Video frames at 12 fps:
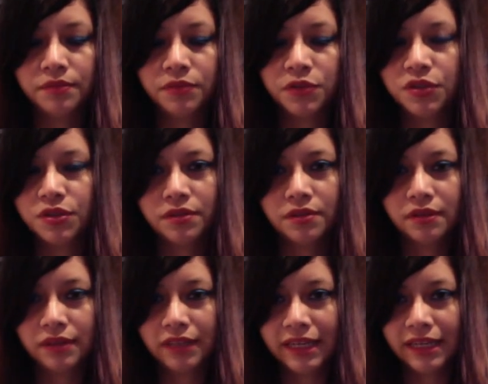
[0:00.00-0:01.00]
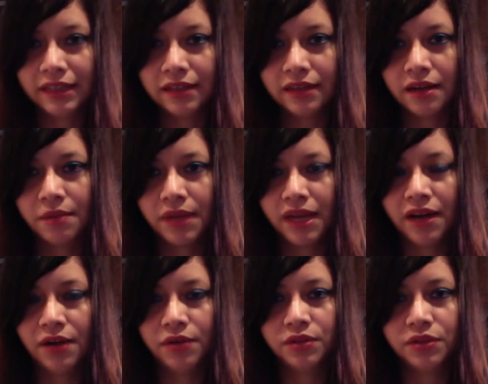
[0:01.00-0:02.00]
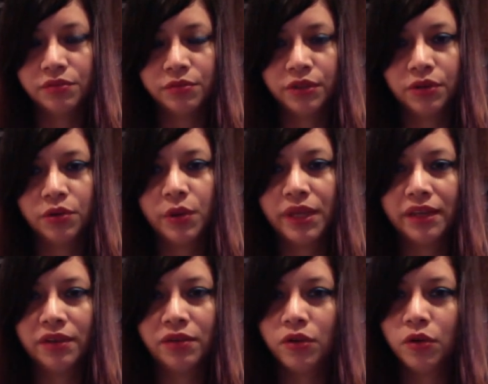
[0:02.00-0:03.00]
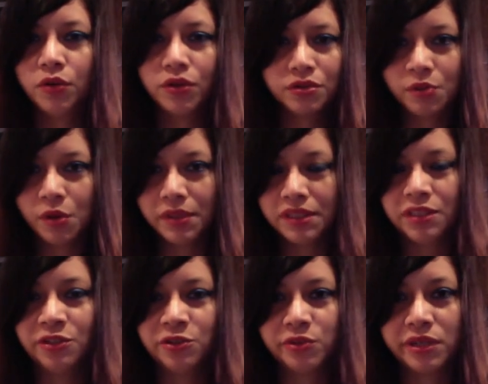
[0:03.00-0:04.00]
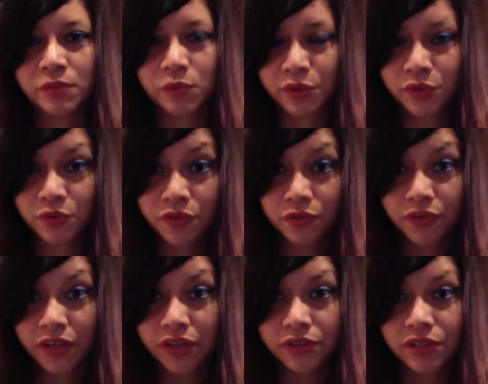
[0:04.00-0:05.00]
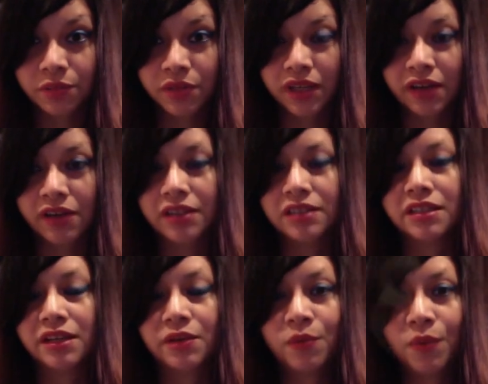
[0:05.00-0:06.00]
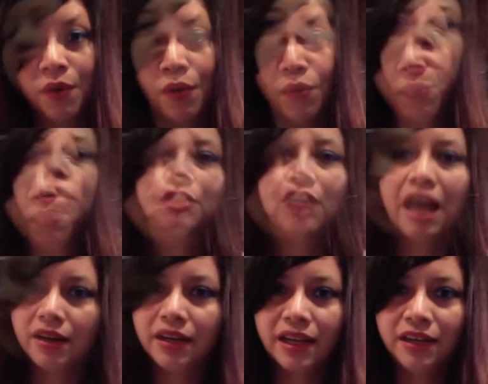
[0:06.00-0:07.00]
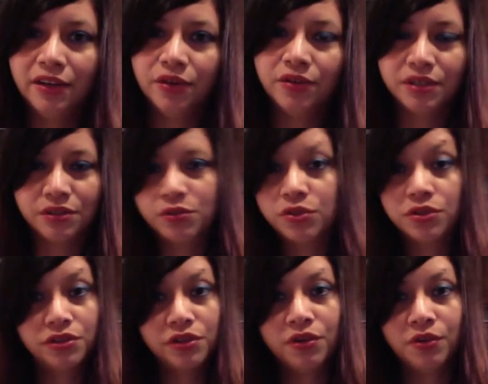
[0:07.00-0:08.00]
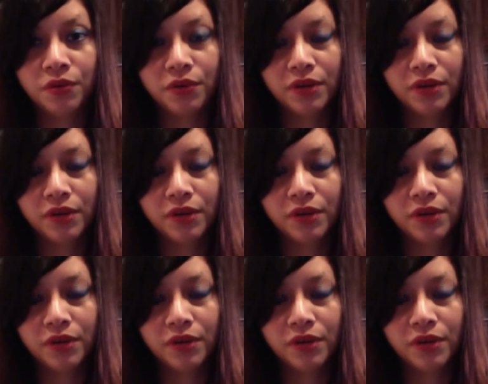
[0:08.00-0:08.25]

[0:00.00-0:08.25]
Just let it come out real quick. You know those moments in dreams where you just figure something out and it's like, whoa, how did I know this? You just knew.